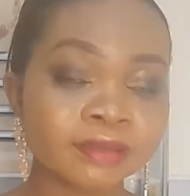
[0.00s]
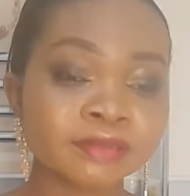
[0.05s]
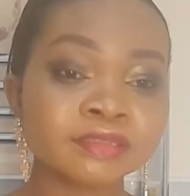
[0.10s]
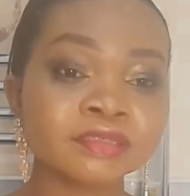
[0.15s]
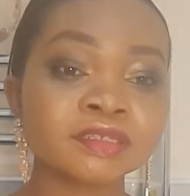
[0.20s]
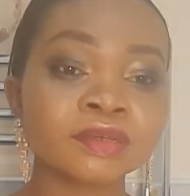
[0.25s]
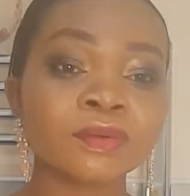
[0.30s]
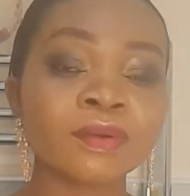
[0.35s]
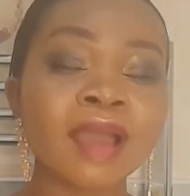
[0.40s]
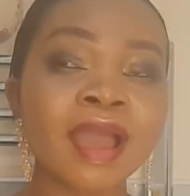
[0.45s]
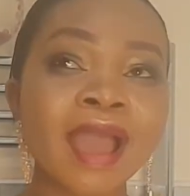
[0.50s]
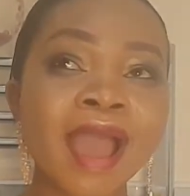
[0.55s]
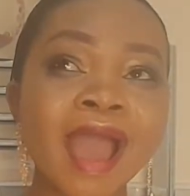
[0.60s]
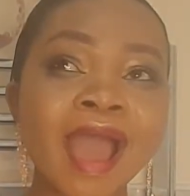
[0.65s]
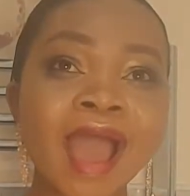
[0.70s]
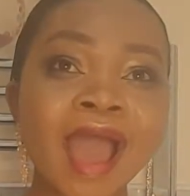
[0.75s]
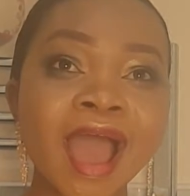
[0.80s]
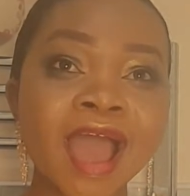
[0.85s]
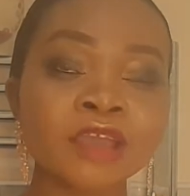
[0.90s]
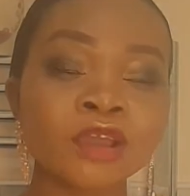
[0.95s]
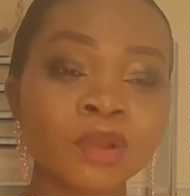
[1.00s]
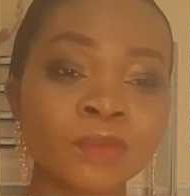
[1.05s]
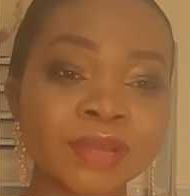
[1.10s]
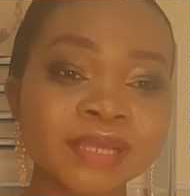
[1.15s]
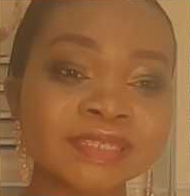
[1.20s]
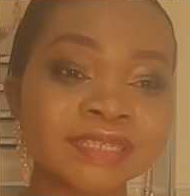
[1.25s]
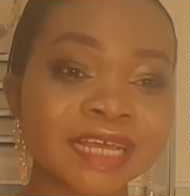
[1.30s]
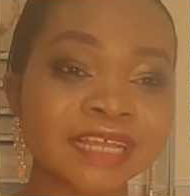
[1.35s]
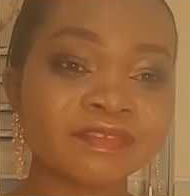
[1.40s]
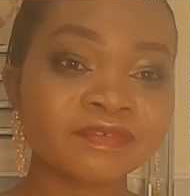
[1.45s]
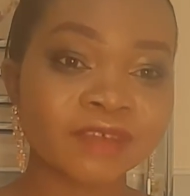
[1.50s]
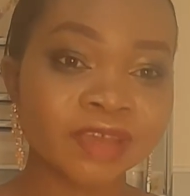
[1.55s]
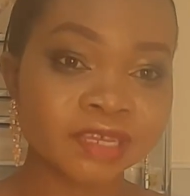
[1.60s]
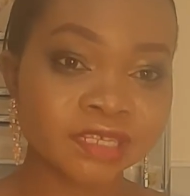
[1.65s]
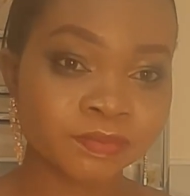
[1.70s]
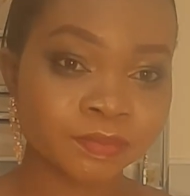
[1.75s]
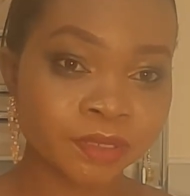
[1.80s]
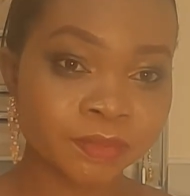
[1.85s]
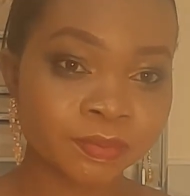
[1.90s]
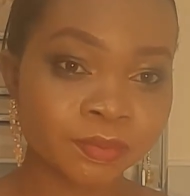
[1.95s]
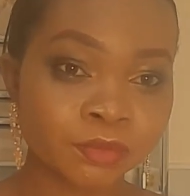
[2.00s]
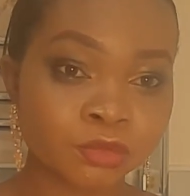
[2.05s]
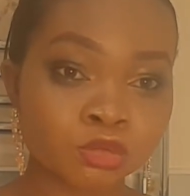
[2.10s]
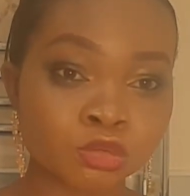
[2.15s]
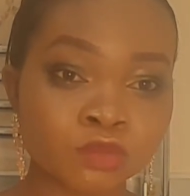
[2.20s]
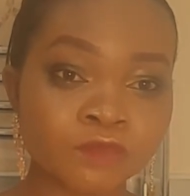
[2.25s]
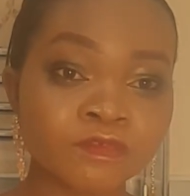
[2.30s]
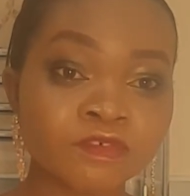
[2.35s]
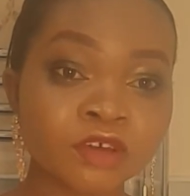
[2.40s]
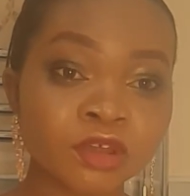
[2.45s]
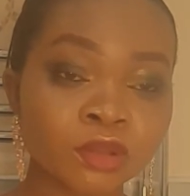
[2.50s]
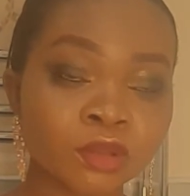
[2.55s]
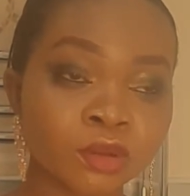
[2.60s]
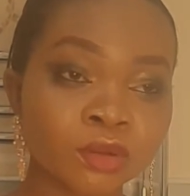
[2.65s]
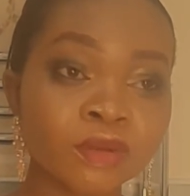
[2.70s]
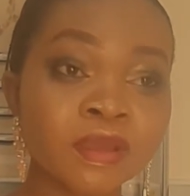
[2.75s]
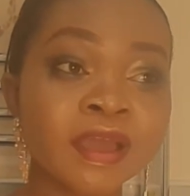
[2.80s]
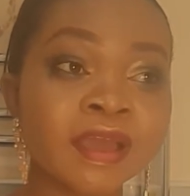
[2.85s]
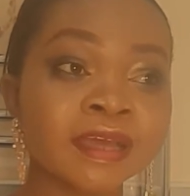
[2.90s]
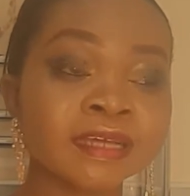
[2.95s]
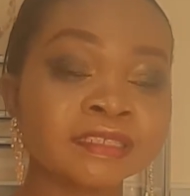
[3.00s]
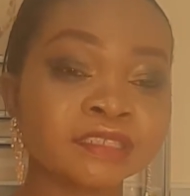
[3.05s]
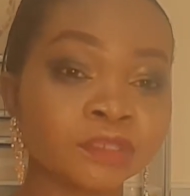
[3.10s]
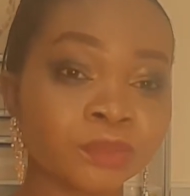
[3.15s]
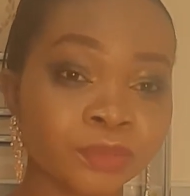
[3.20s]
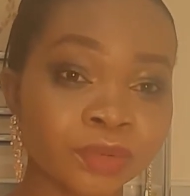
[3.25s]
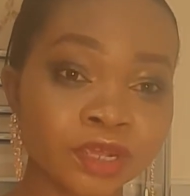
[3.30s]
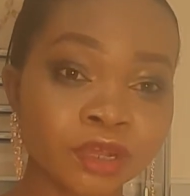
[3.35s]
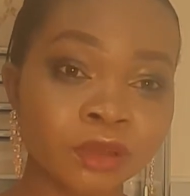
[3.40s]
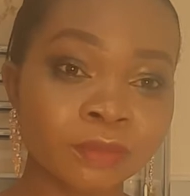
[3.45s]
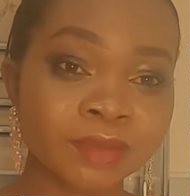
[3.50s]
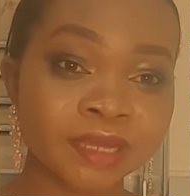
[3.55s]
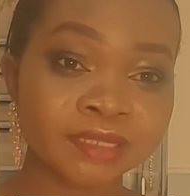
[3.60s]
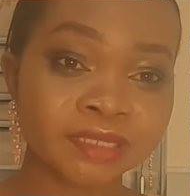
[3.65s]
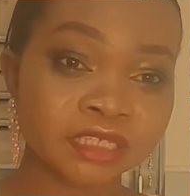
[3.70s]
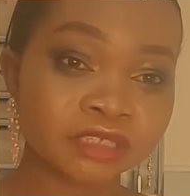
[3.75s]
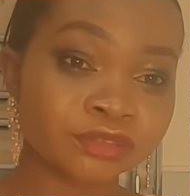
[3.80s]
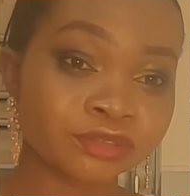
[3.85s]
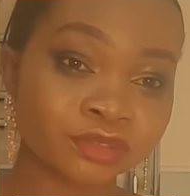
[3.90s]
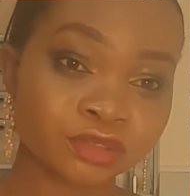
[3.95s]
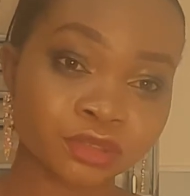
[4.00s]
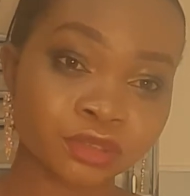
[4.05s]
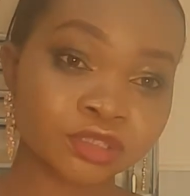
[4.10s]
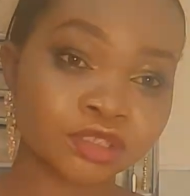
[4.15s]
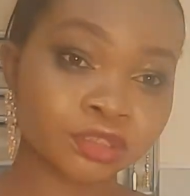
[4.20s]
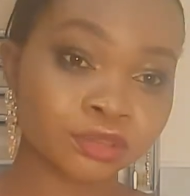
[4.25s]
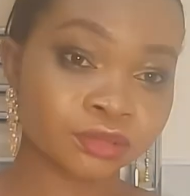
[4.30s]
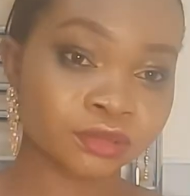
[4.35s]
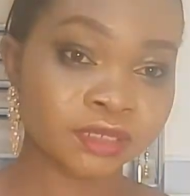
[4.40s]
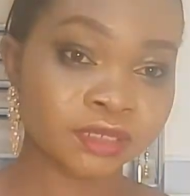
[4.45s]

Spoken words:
So I always advise people to follow the recommended structure.